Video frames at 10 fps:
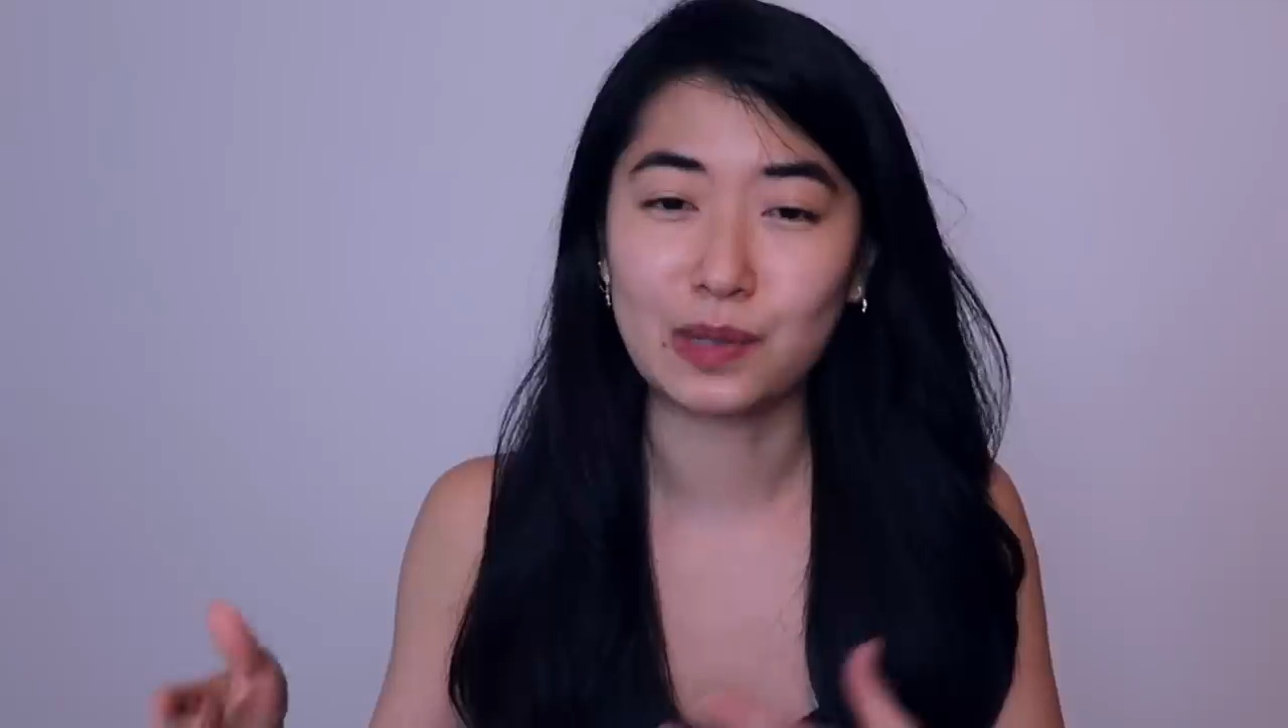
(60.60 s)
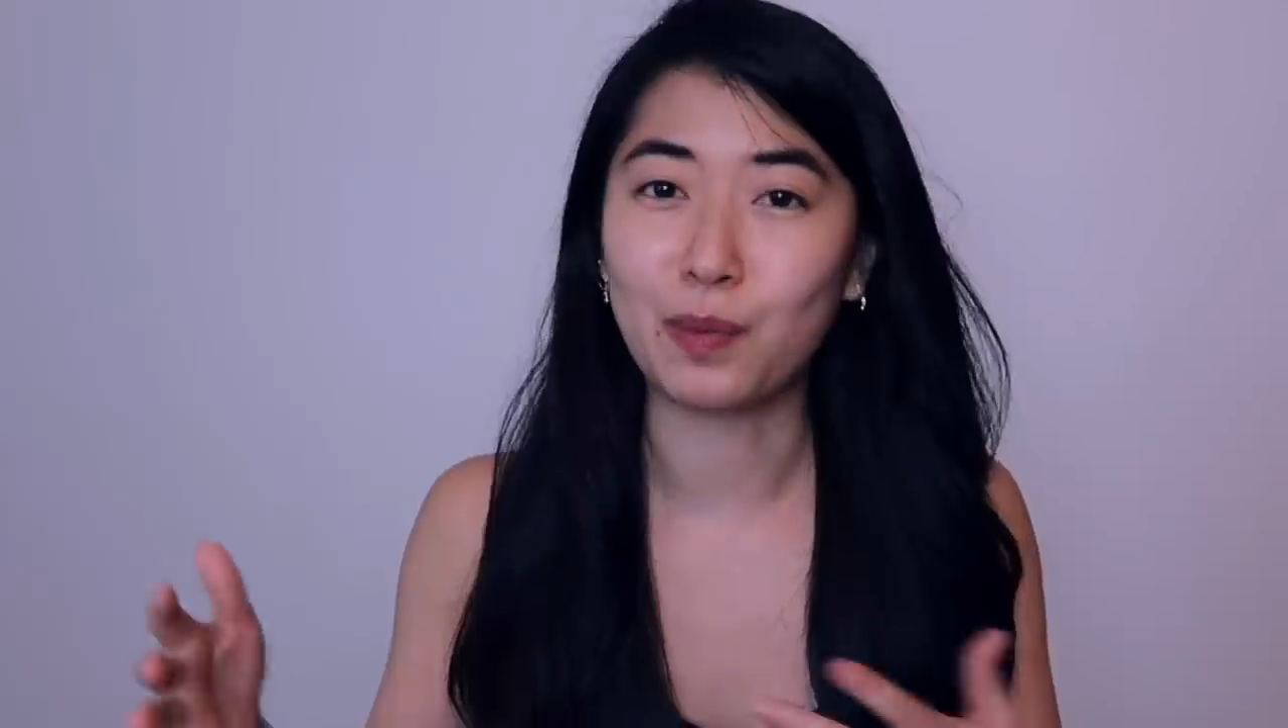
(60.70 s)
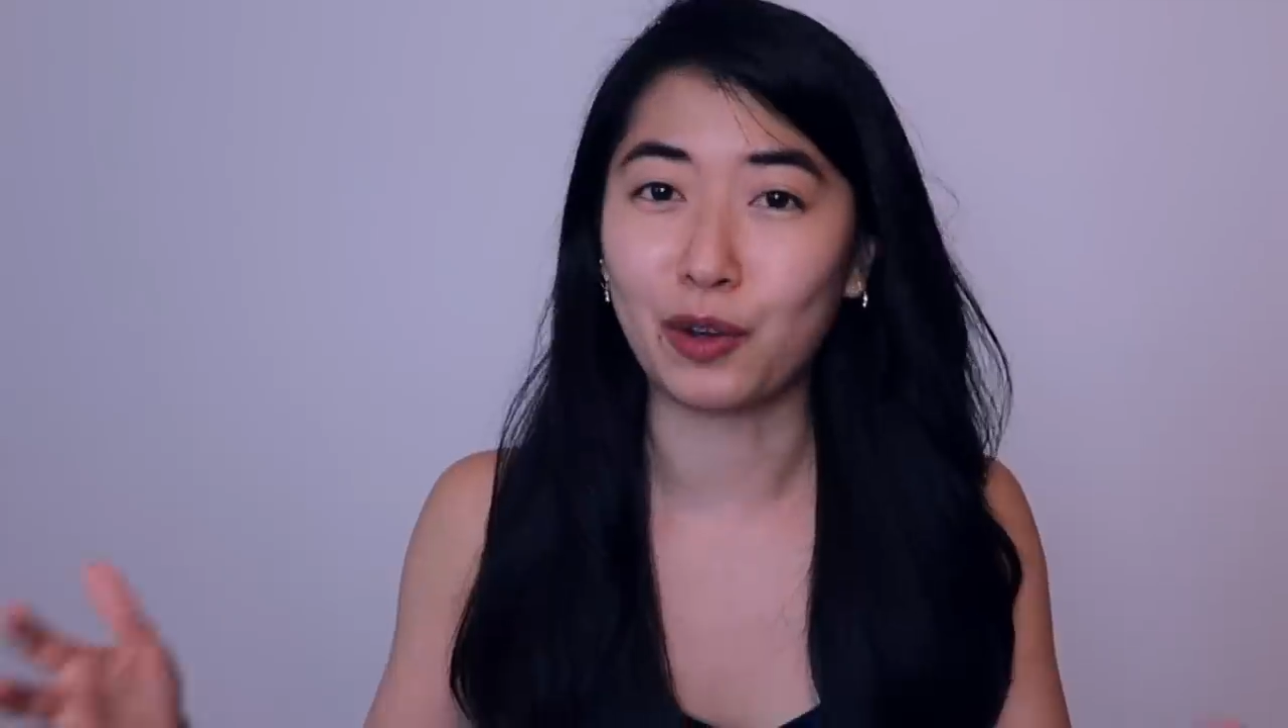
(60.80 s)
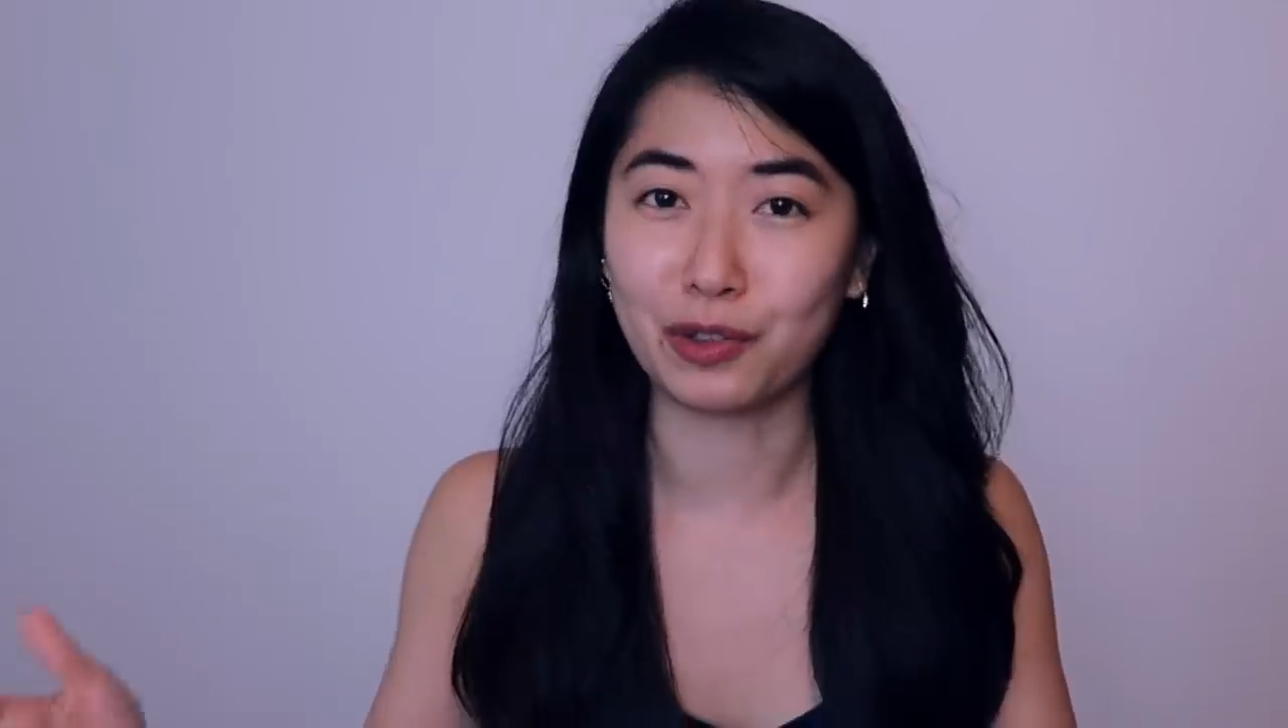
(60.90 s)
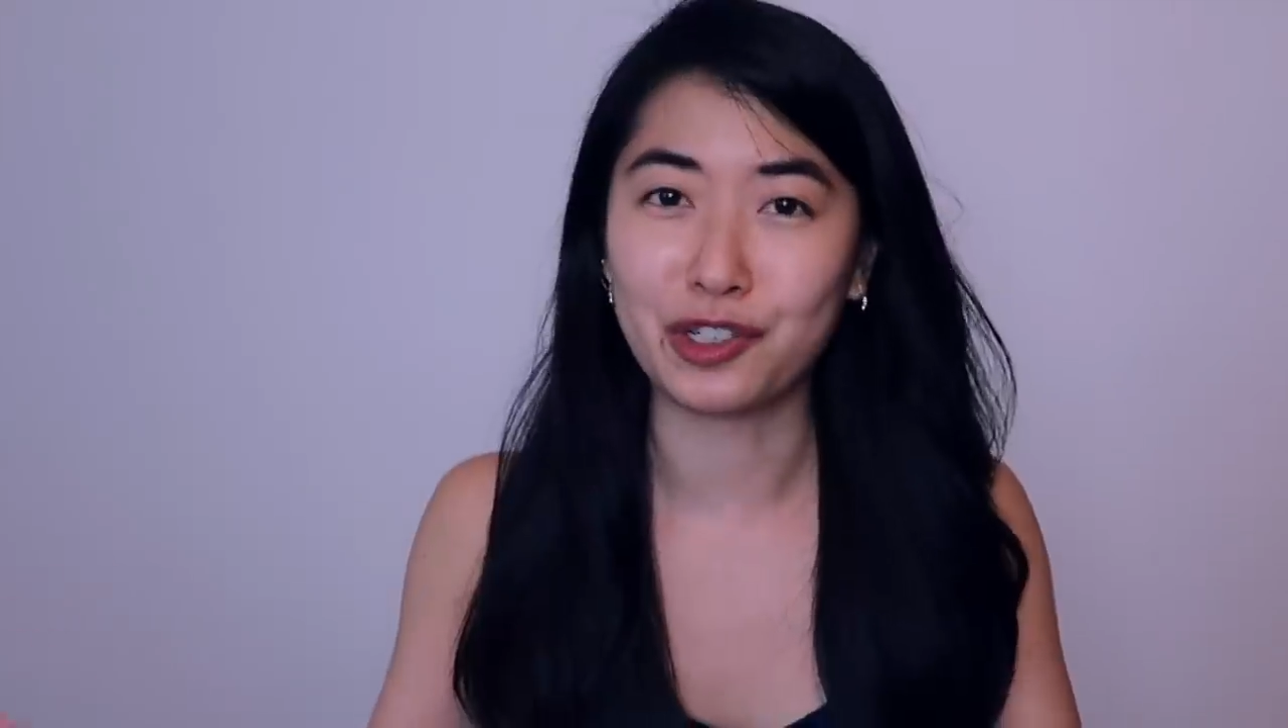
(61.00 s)

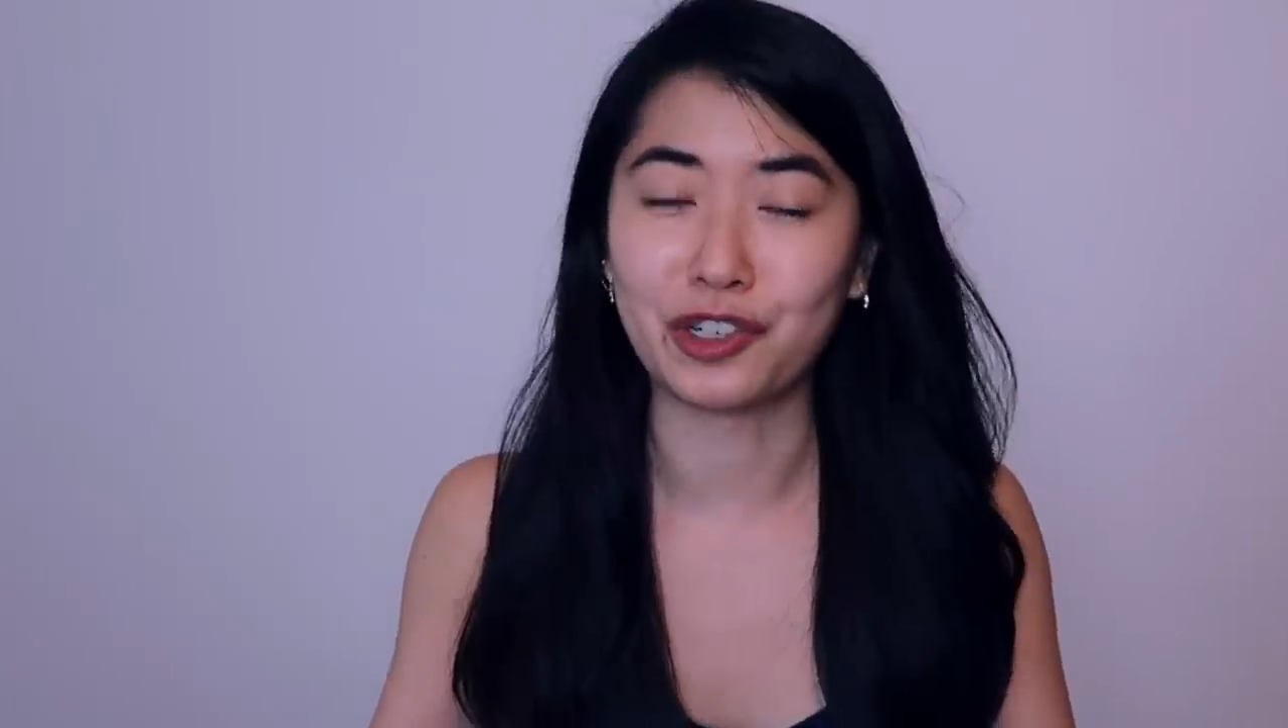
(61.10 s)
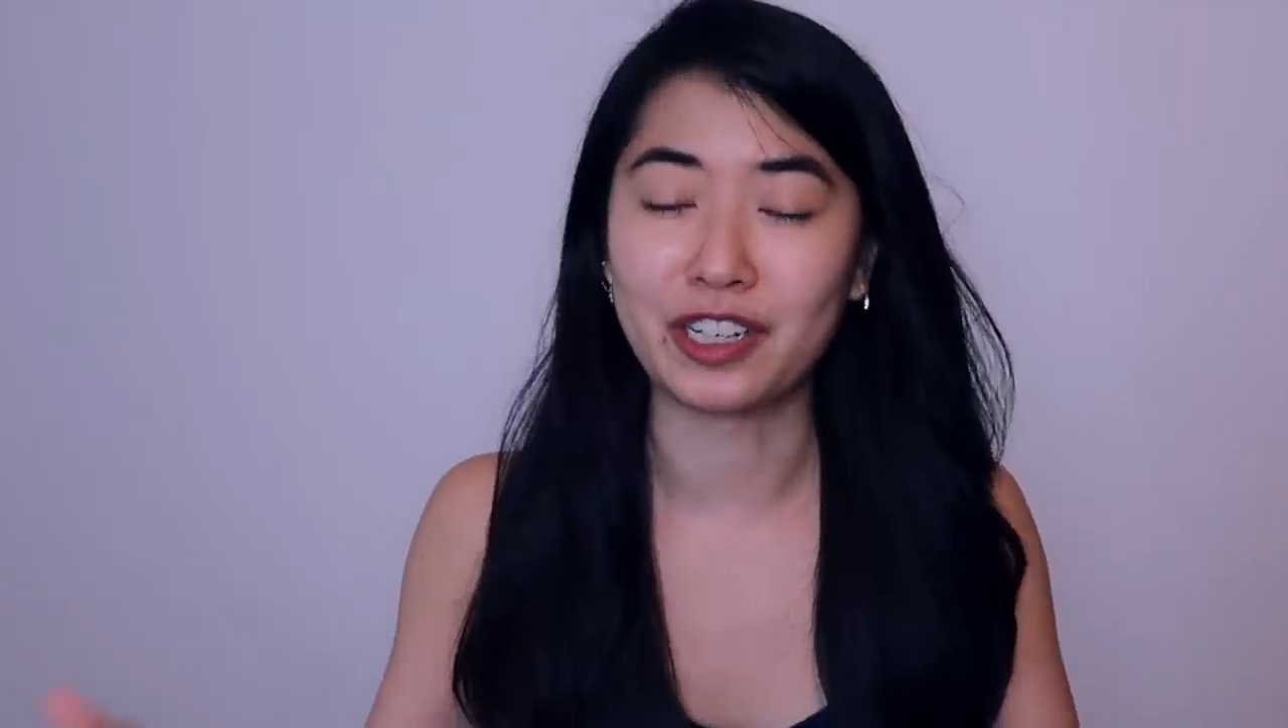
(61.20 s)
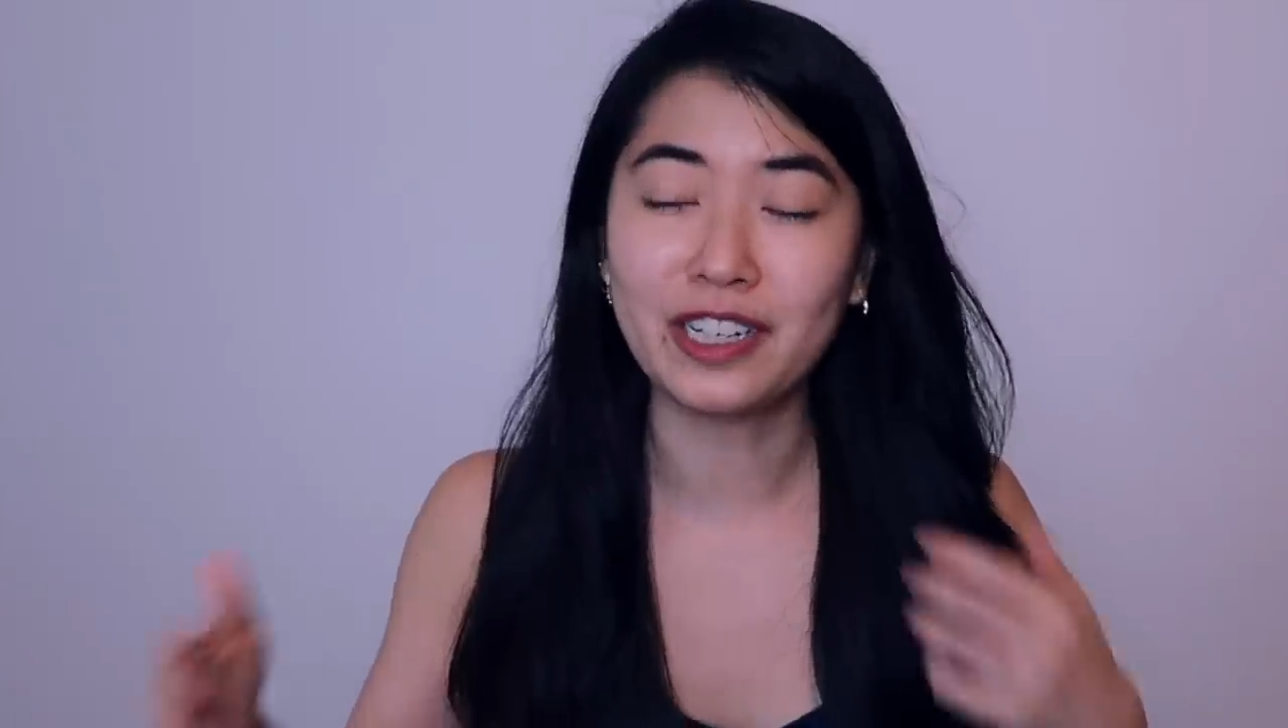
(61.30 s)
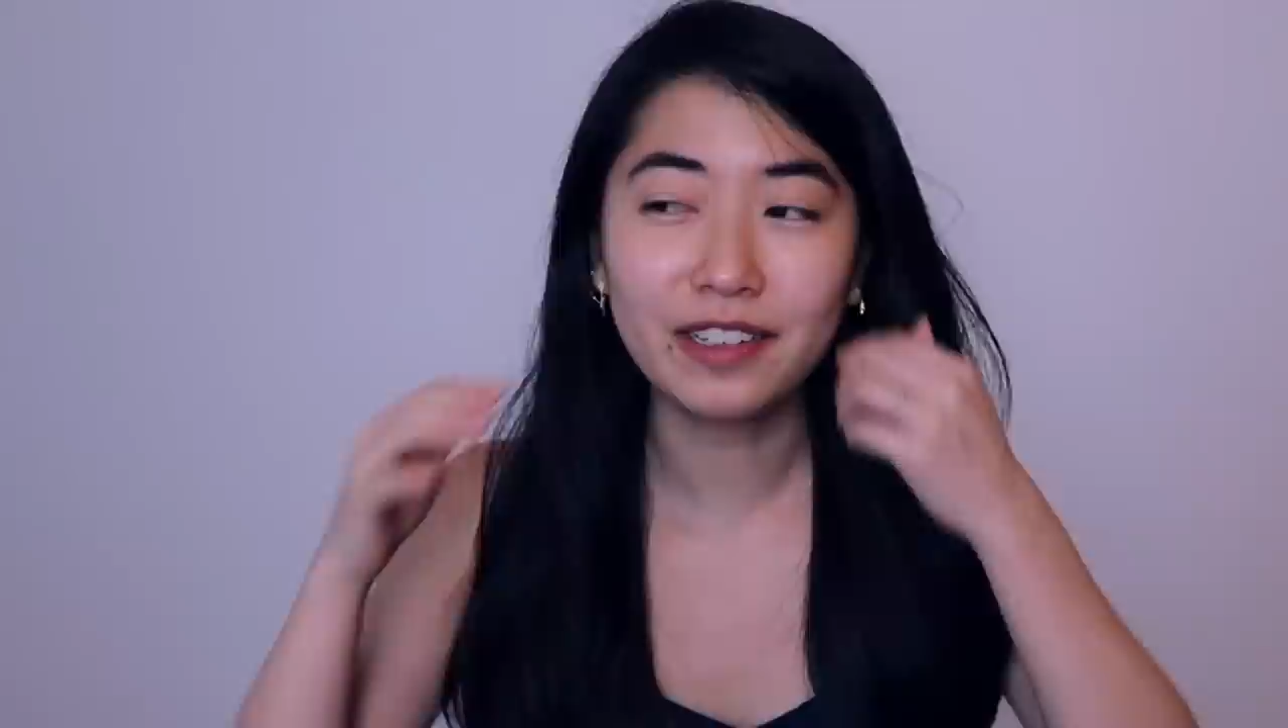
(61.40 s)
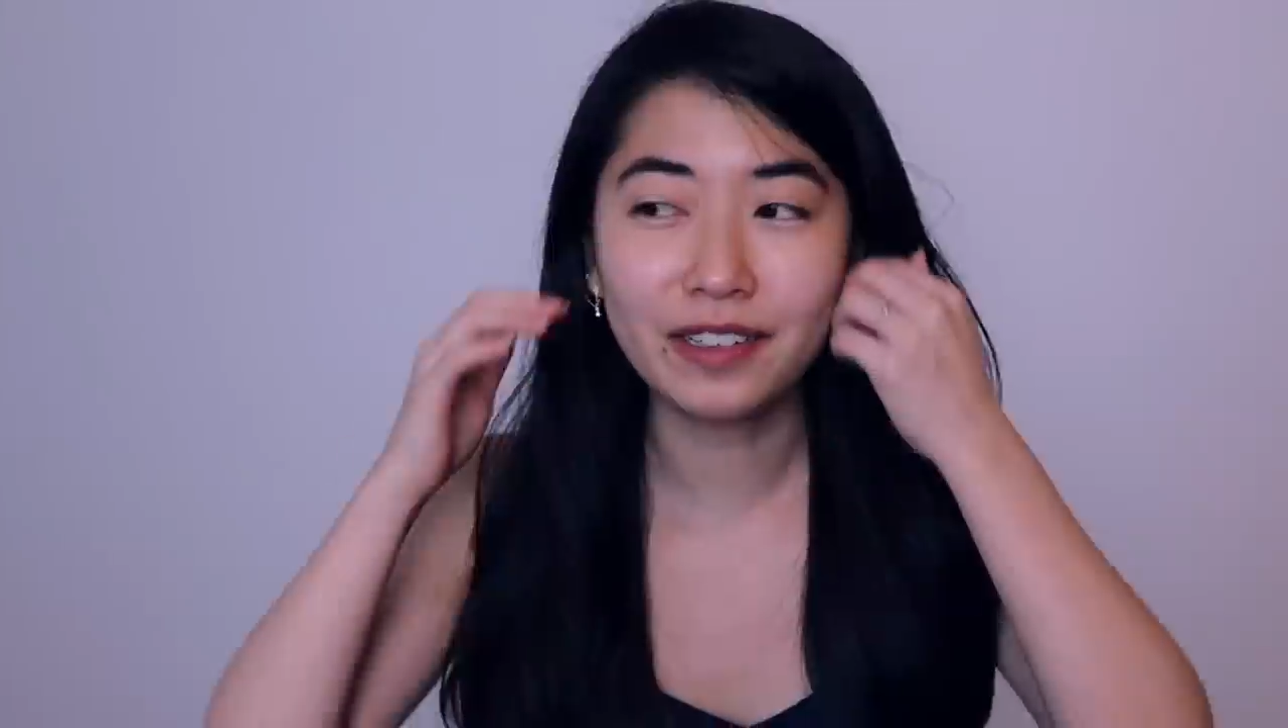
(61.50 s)
small
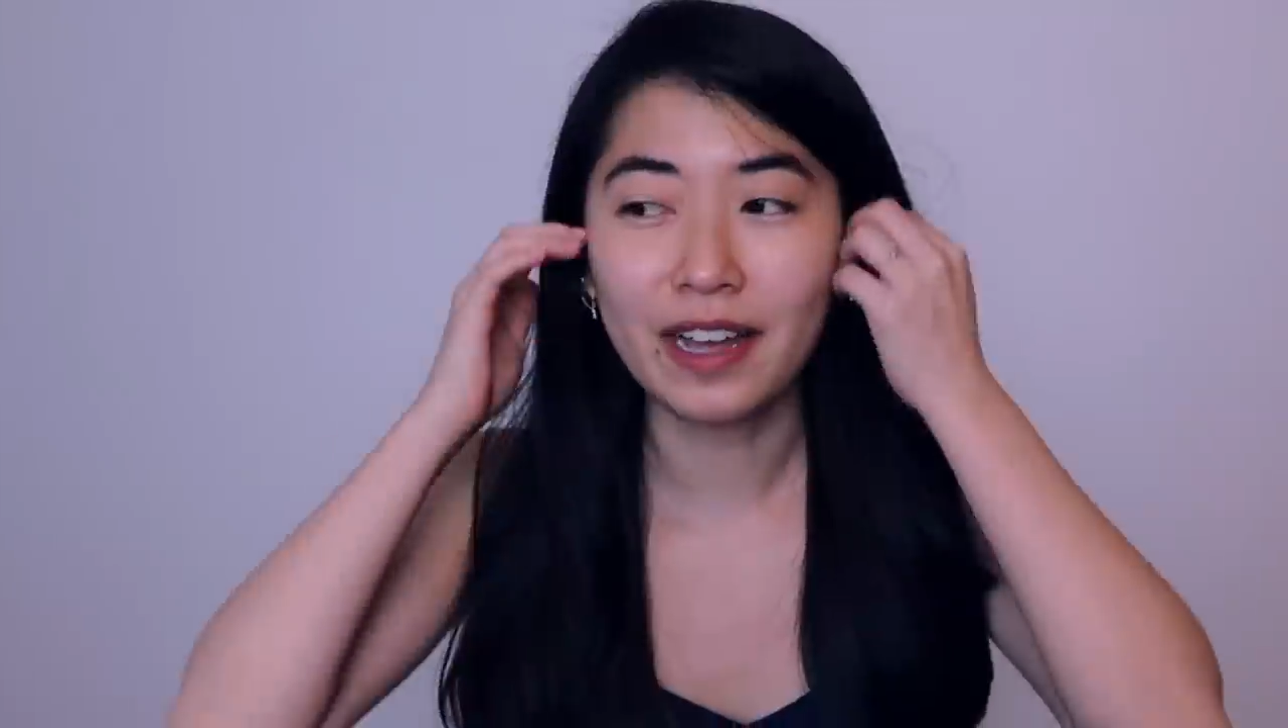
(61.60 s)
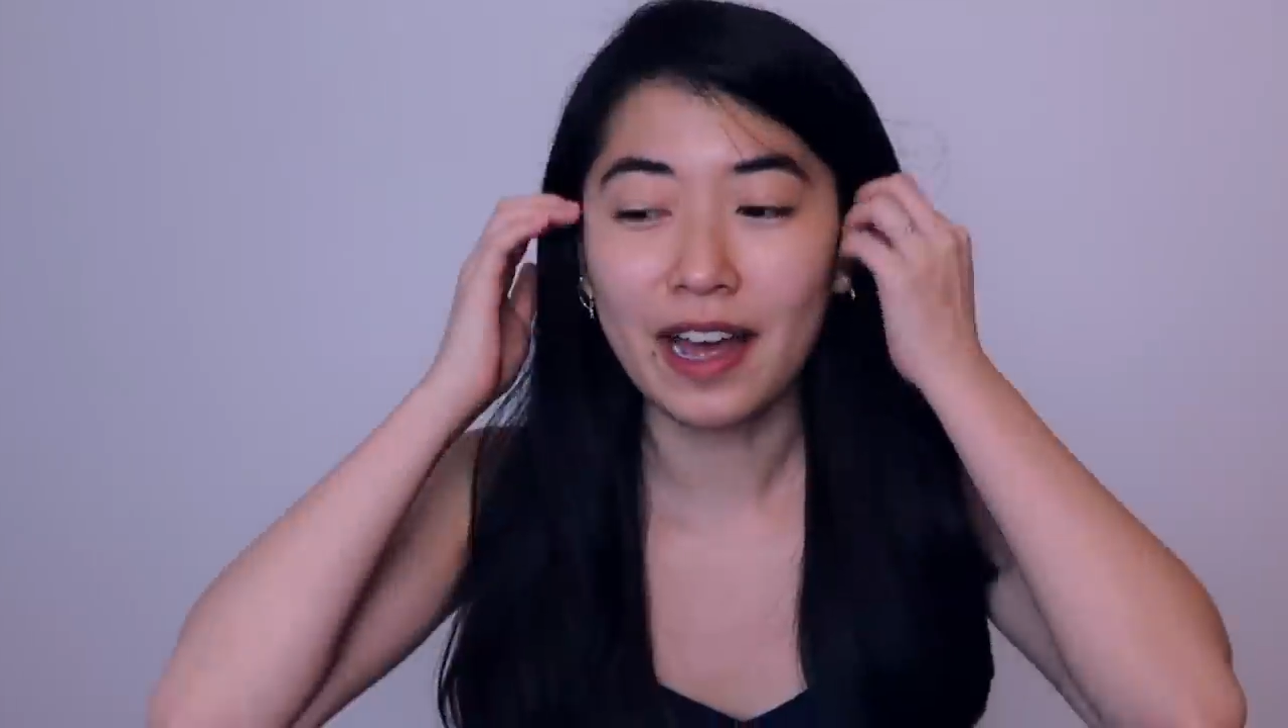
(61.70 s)
journey,